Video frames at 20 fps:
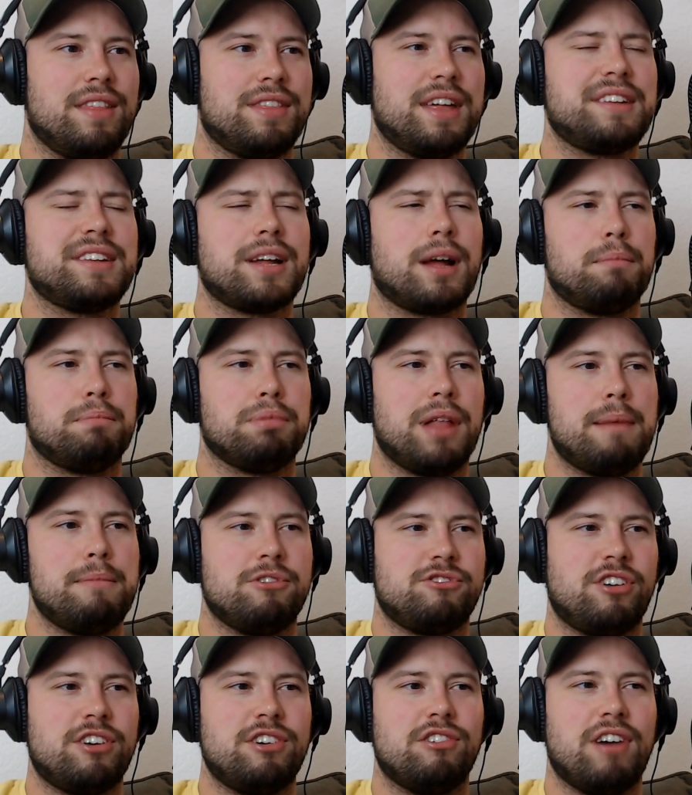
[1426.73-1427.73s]
like a
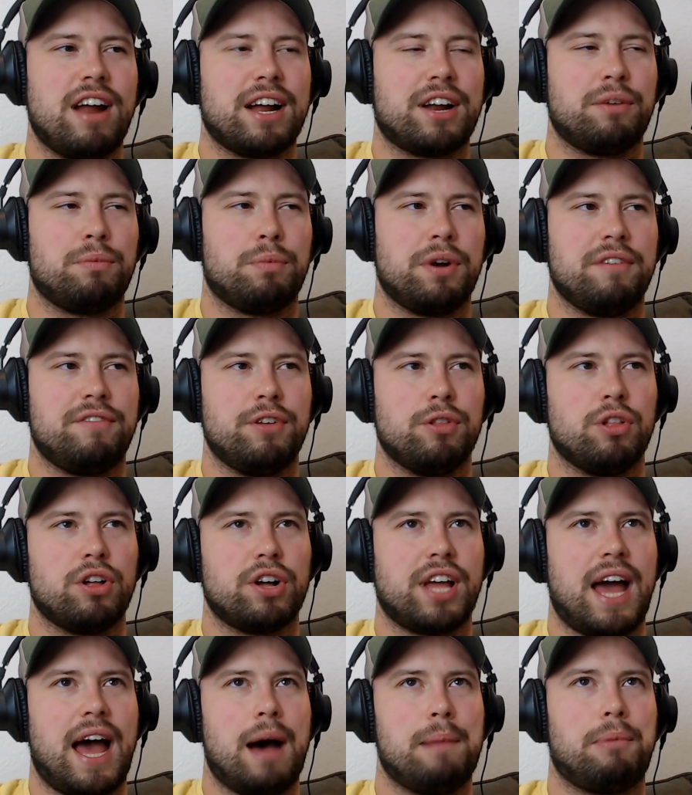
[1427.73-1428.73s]
blemish on your record if you look
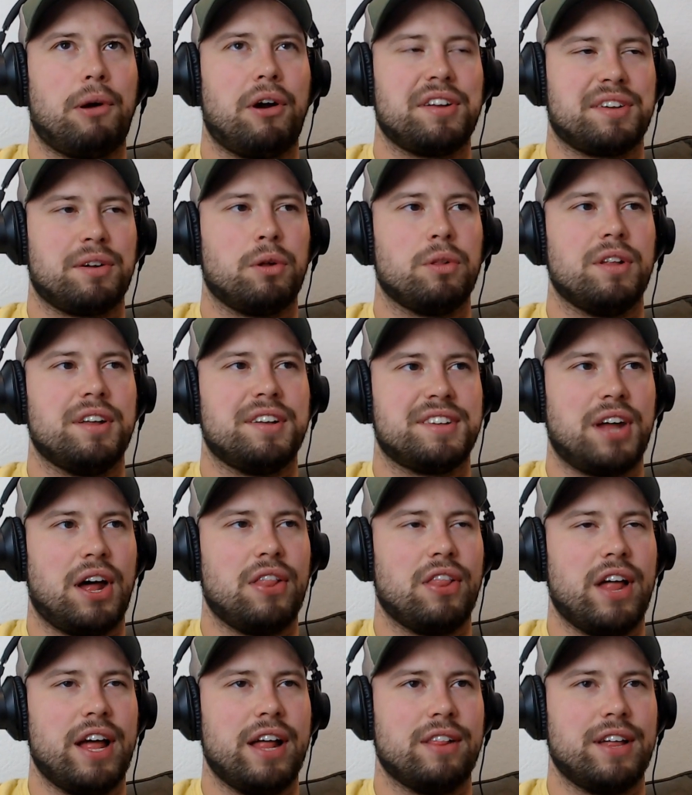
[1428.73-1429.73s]
at how Barzola's
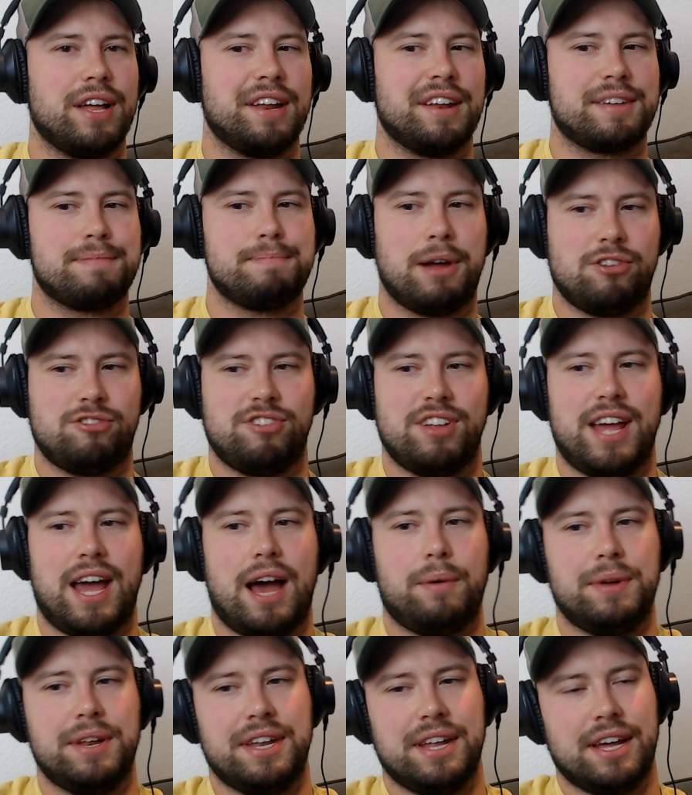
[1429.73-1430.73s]
done lately, and especially
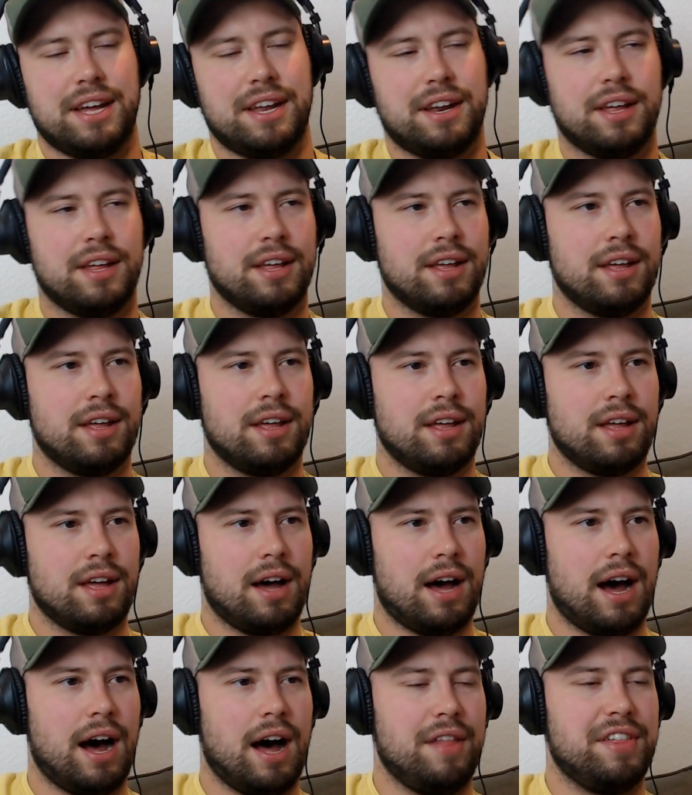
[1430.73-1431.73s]
how he did
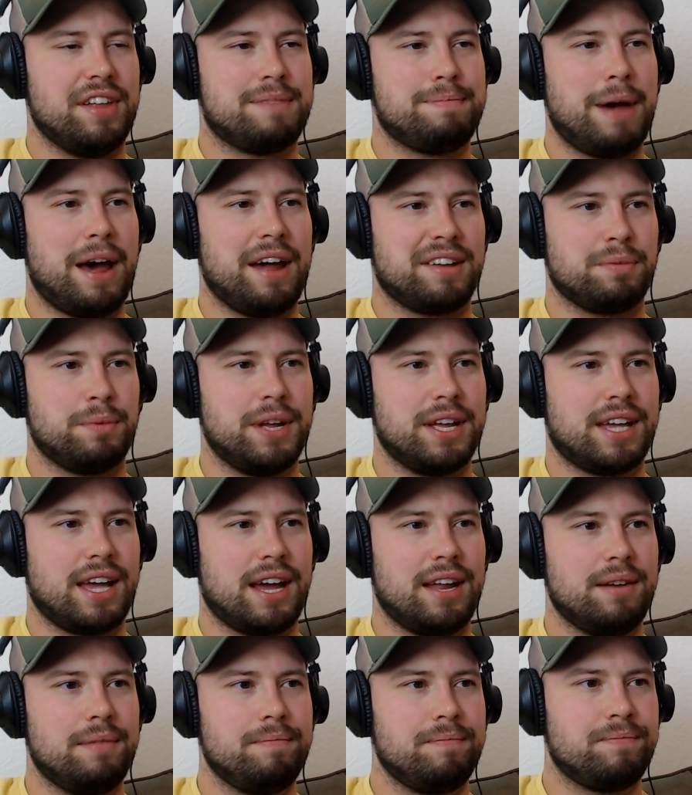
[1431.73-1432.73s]
this past
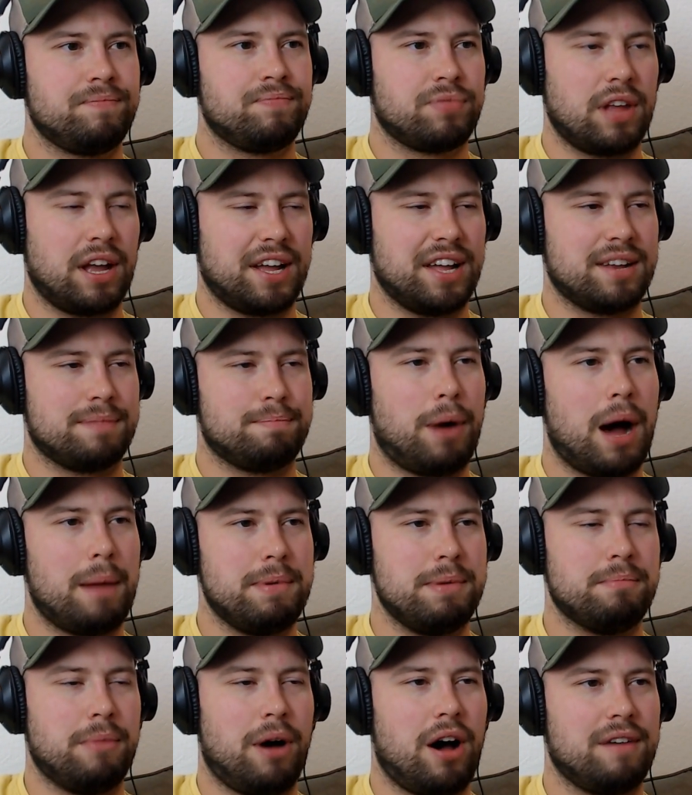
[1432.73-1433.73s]
weekend against
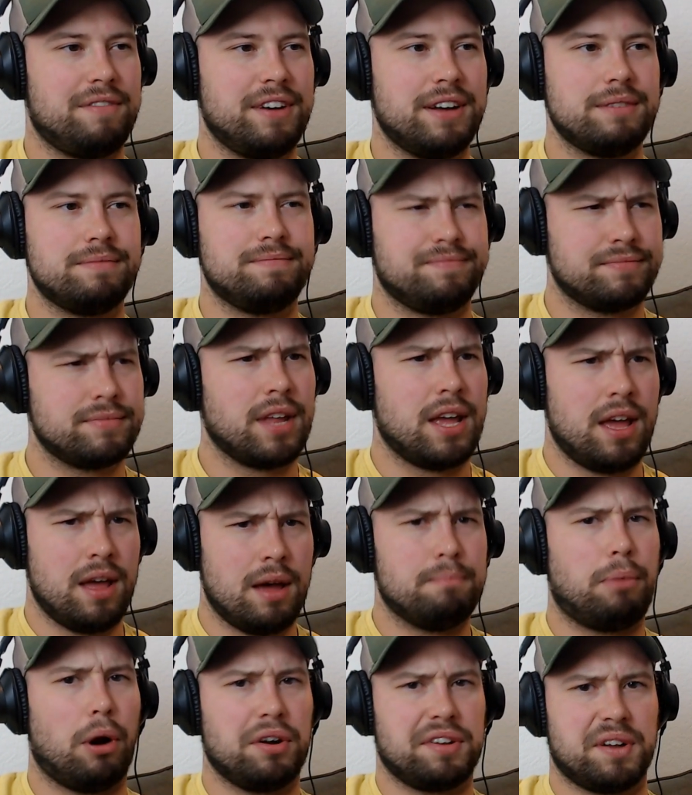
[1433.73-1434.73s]
Bobby Moffett.
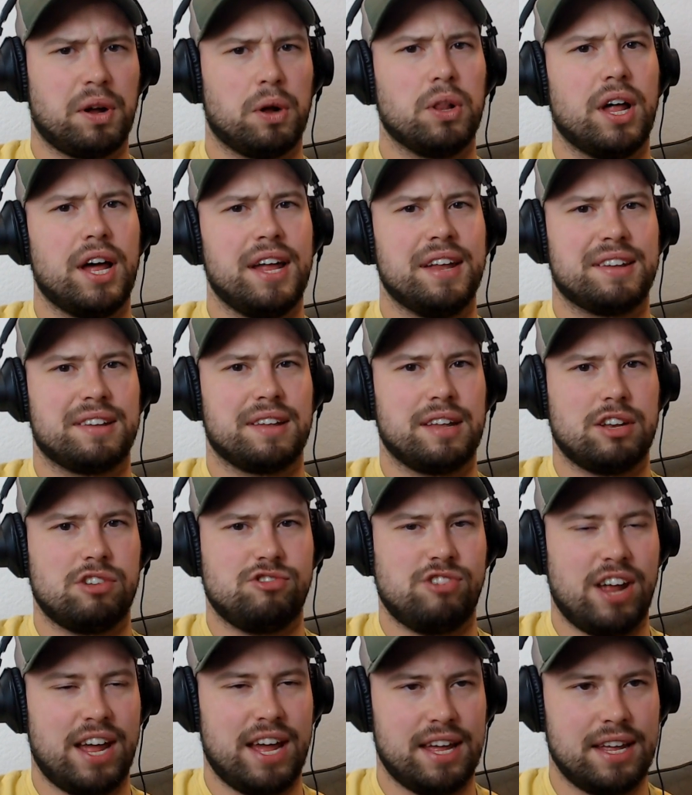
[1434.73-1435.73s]
Barzola is
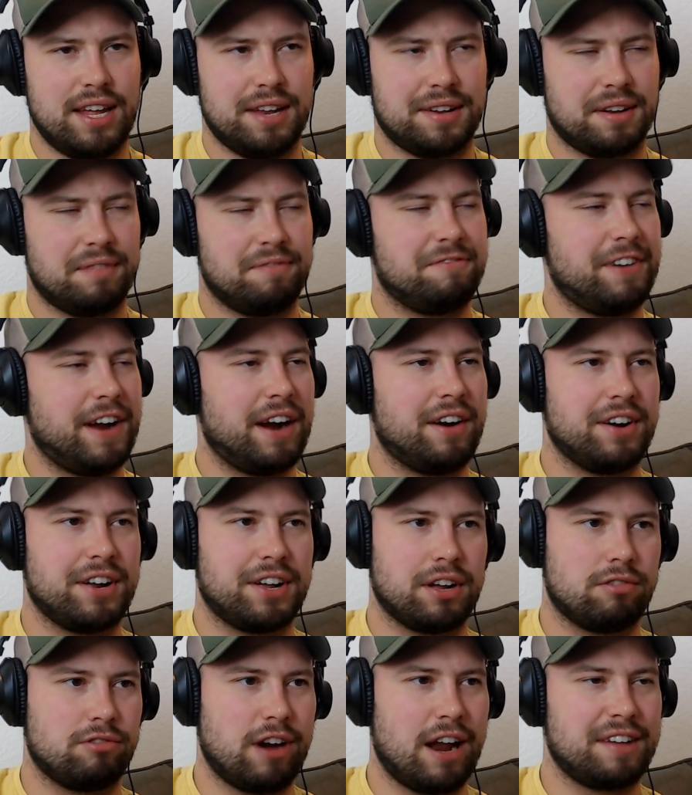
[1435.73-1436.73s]
legit. He's a very
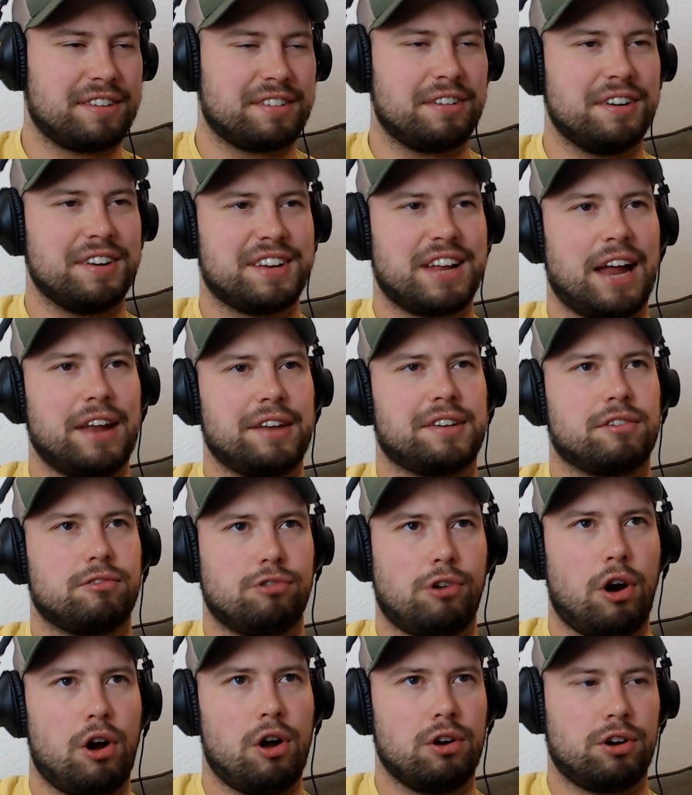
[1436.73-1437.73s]
good wrestler. He's got
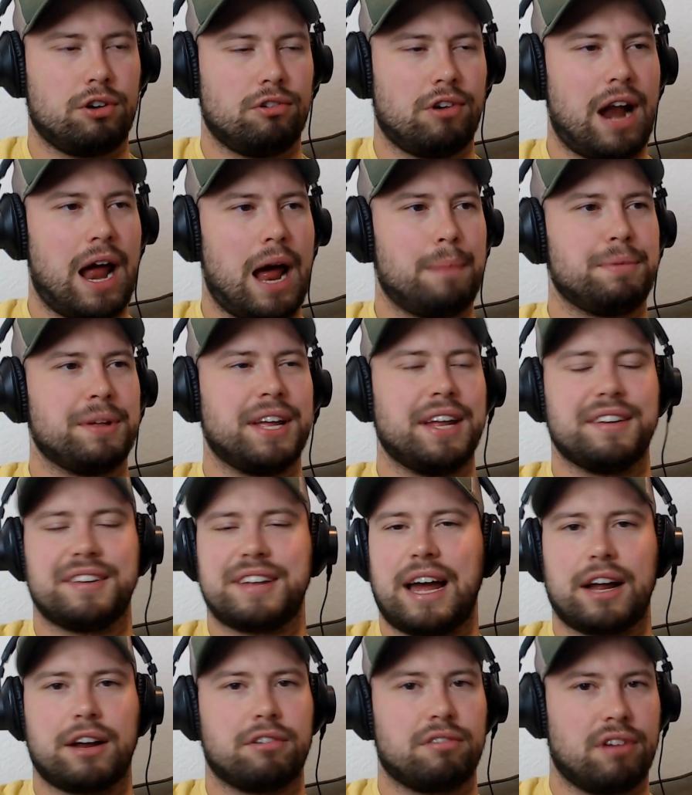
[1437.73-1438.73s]
strong grappling. He's
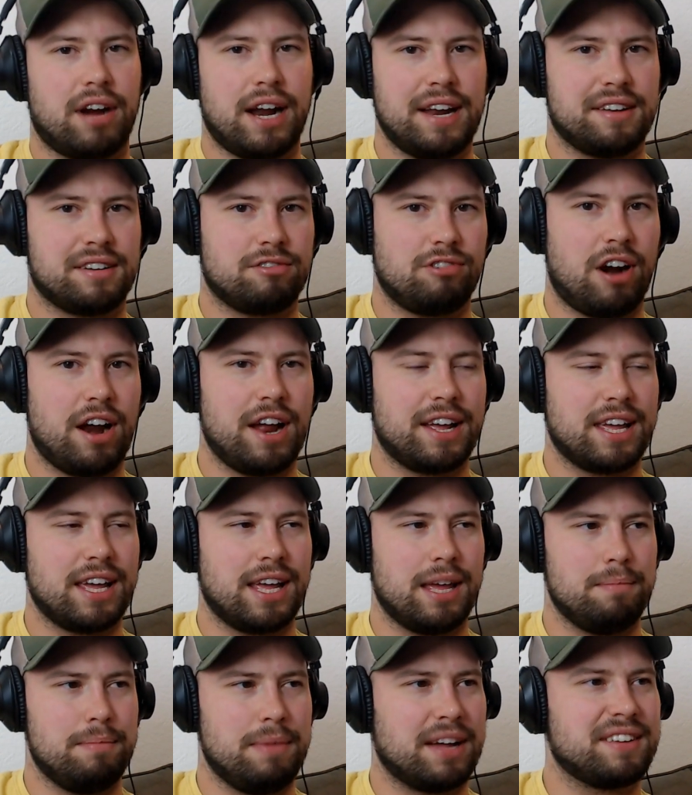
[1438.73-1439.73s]
got great striking.
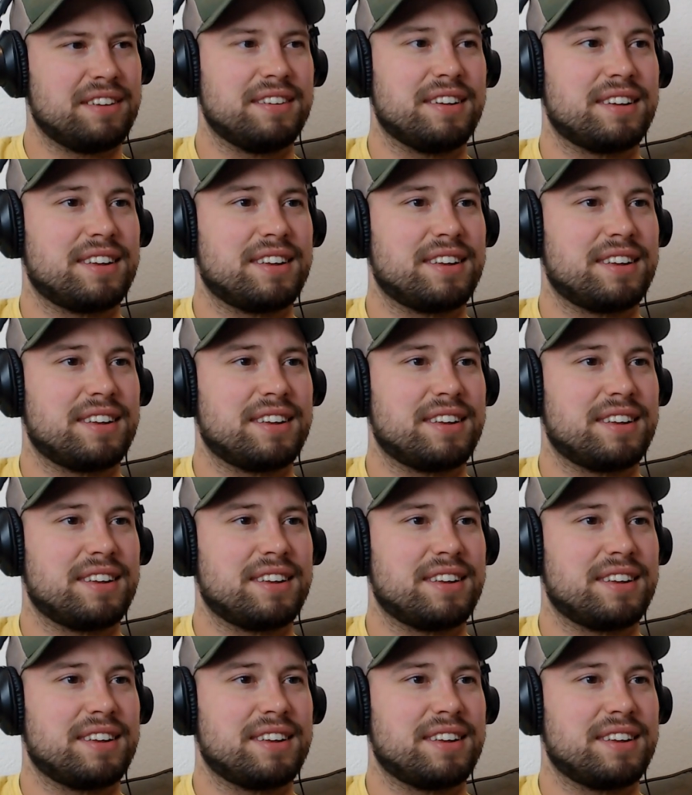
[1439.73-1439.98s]
He mixes his